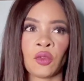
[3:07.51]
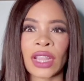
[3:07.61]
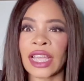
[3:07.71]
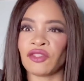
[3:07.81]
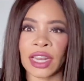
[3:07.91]

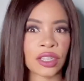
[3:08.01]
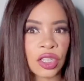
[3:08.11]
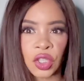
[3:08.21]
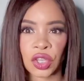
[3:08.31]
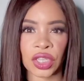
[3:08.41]
I try not to
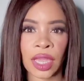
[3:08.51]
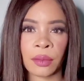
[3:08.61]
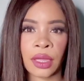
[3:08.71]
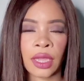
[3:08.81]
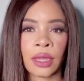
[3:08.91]
judge them,
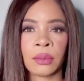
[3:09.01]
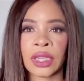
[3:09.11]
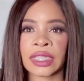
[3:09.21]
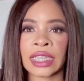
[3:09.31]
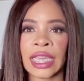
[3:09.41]

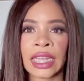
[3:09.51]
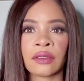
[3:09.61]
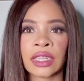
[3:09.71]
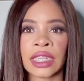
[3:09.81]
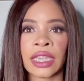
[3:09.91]
because at the end of
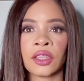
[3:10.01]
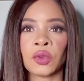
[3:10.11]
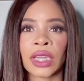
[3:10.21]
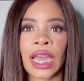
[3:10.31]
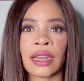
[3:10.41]
the day,
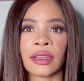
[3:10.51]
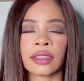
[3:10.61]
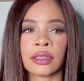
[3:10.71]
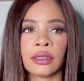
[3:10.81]
you cannot.